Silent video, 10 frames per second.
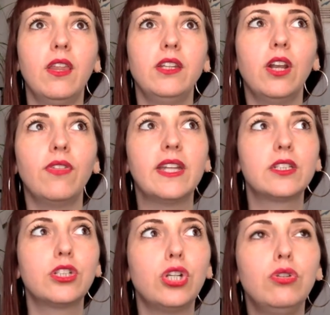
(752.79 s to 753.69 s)
you know, there's
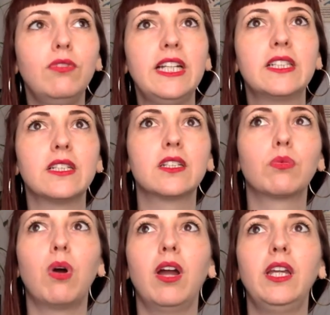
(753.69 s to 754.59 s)
two reasons
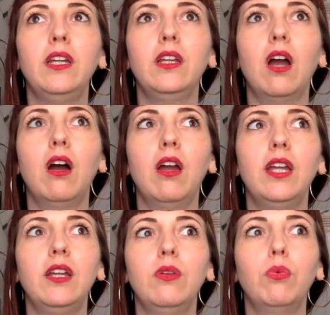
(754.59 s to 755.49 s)
why
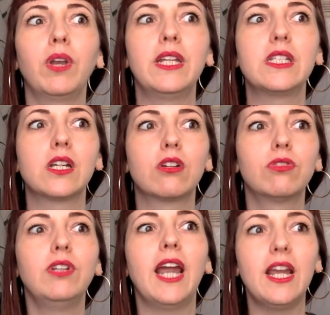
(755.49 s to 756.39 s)
I wanted to
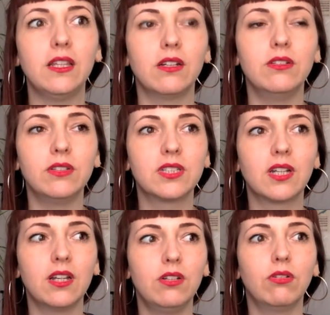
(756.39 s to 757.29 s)
create those
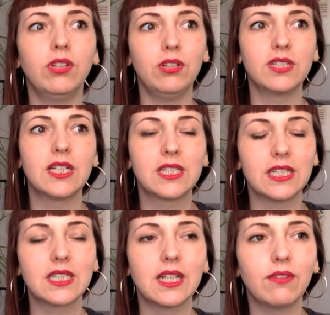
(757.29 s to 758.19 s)
and not use
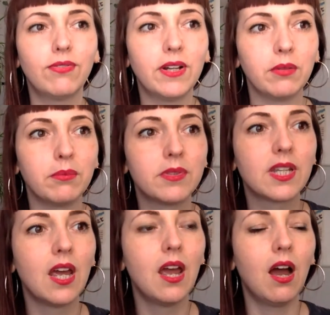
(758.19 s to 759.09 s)
existing films.
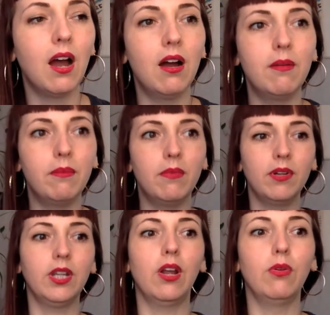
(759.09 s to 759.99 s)
Um,
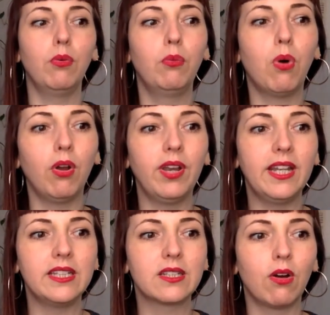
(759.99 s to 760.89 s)
you know, one
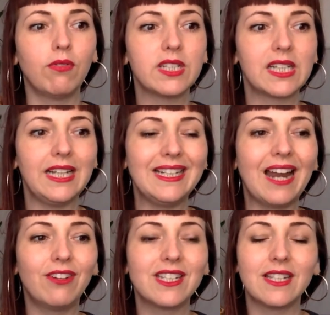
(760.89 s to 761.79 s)
is obviously
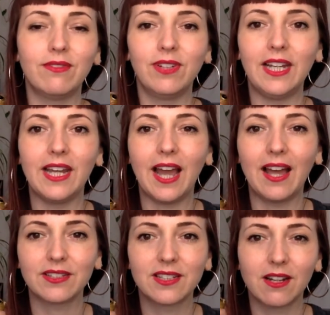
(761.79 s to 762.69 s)
narratively it
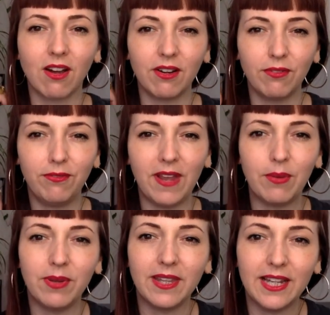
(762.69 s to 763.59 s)
has to kind of fit
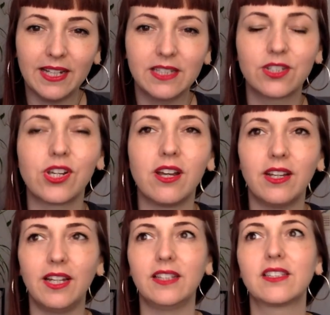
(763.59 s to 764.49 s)
with Enid's
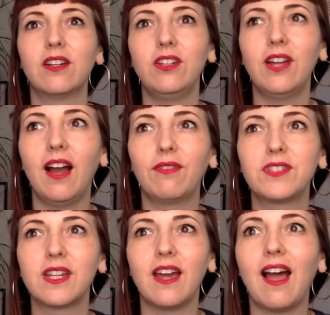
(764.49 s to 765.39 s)
journey. So you have
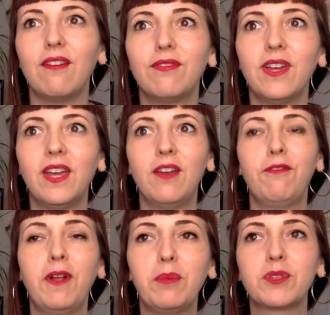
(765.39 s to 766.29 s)
to have
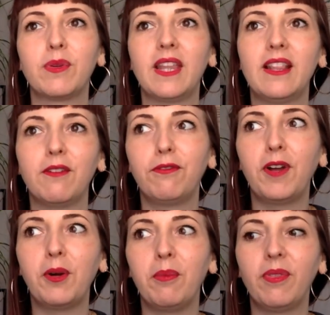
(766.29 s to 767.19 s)
films within the
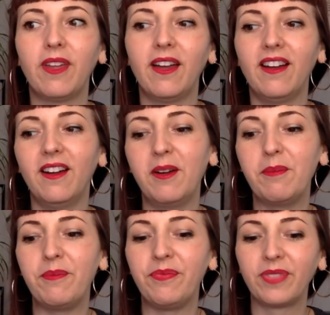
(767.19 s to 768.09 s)
film that
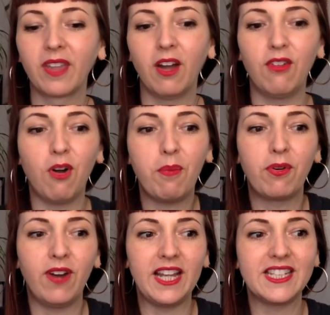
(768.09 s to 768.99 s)
um, are
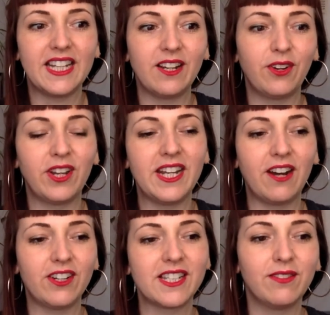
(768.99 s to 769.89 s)
operating on a
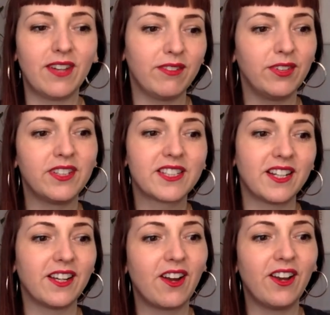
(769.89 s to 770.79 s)
narrative level that's
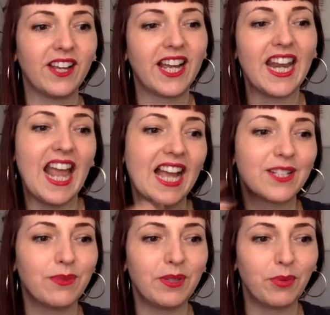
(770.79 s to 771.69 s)
going to kind of
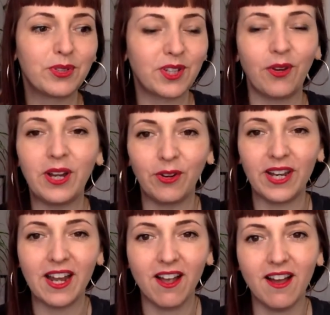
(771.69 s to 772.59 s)
connect with what's going on
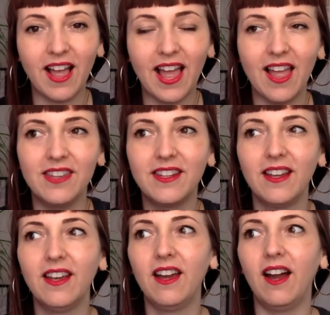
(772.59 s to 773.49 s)
in her head.
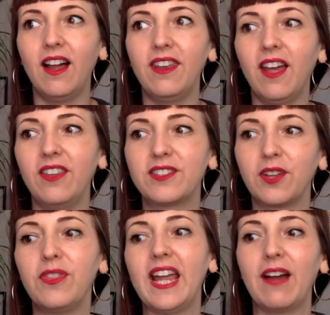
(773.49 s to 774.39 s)
And, and
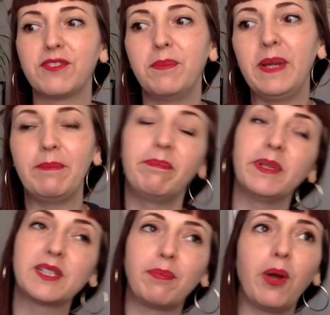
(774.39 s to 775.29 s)
so they have to be
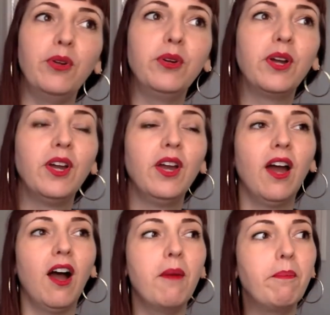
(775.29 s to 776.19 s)
bespoke.
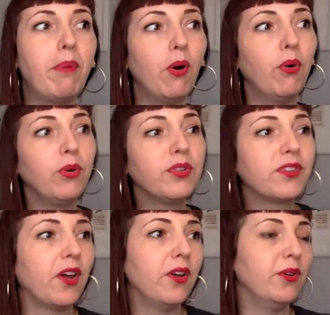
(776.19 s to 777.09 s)
Um, but
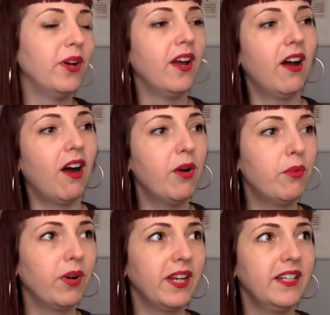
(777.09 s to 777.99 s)
also I
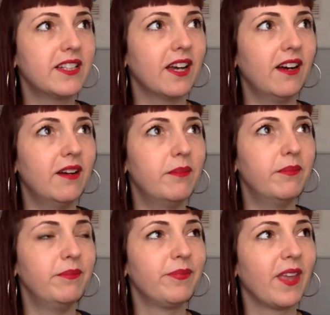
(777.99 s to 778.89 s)
wanted,
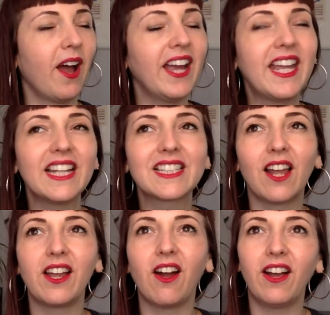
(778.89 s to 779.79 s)
um, I guess,
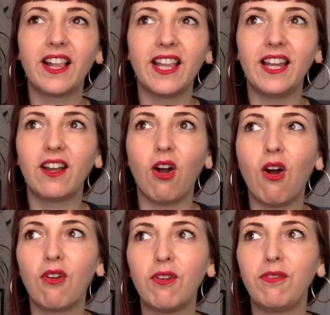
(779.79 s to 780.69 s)
like I think
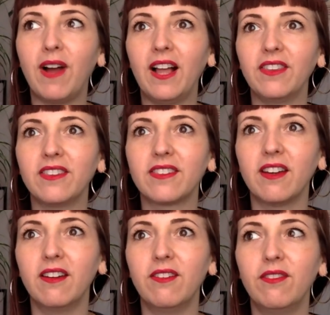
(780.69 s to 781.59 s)
horror fans,
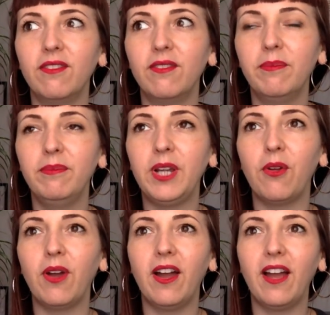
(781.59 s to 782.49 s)
uh, you
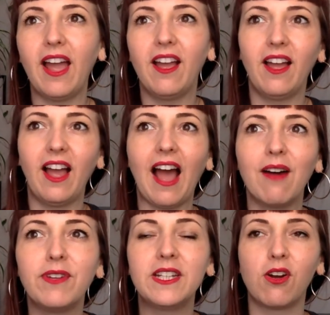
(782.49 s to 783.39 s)
know,
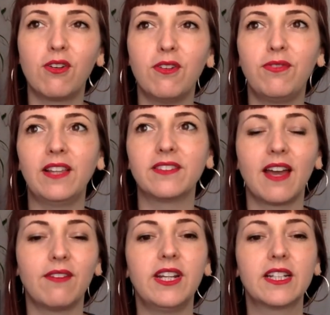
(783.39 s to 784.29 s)
avid horror fans
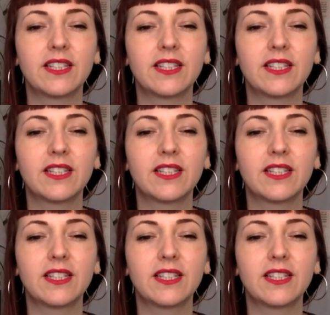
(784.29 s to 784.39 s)
have an